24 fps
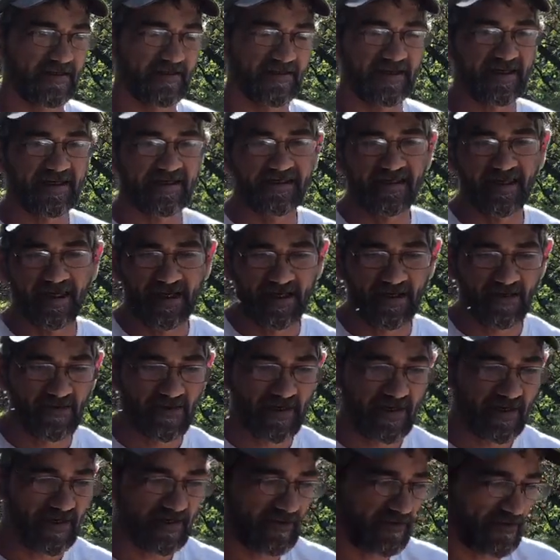like I said, I
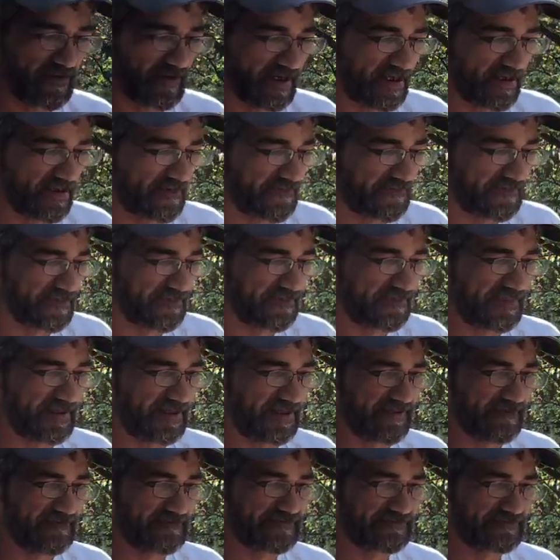don't wear them,
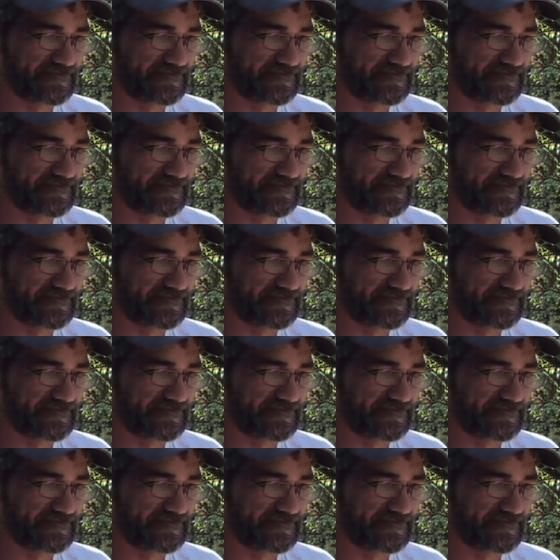but